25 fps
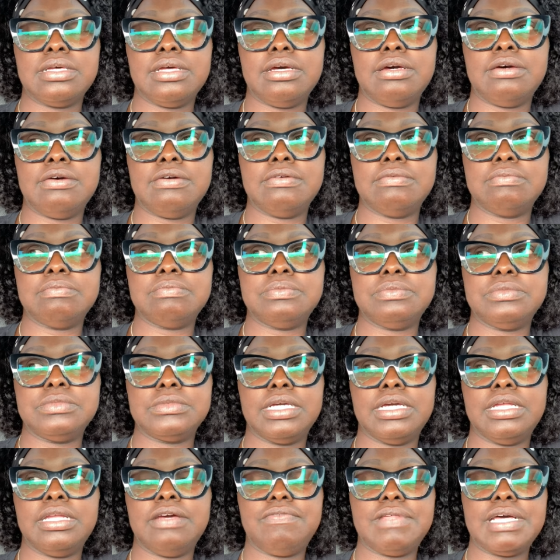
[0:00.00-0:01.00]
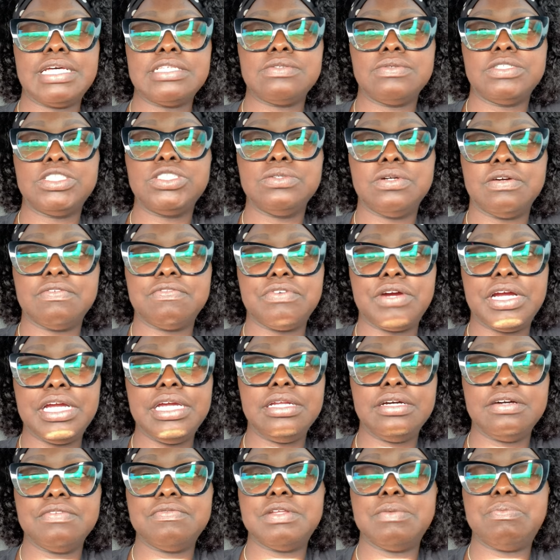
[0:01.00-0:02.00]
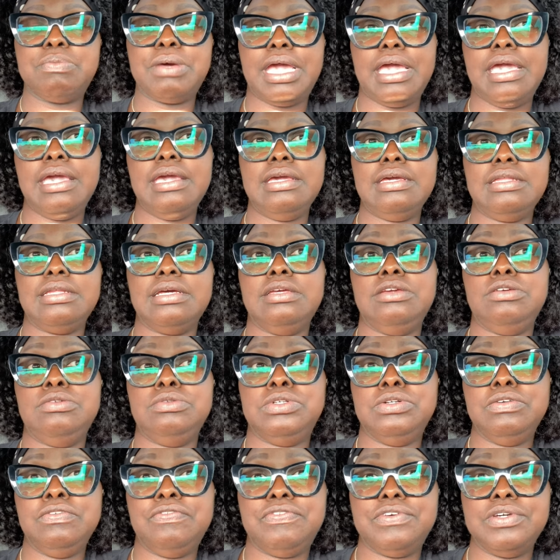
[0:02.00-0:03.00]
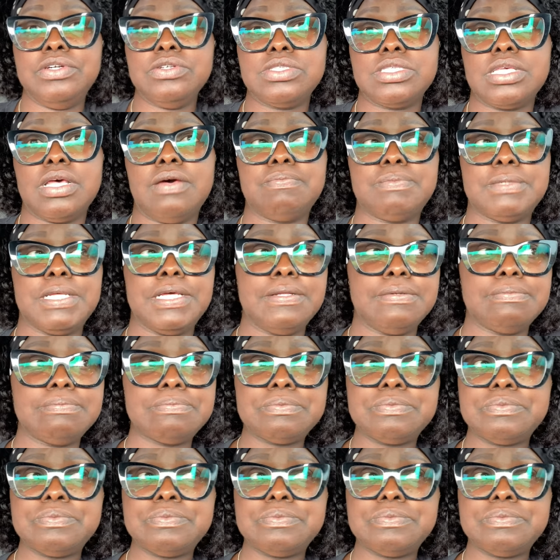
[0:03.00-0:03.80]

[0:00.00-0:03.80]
um, and if that's what you're afraid of, the pain, and you do feel something,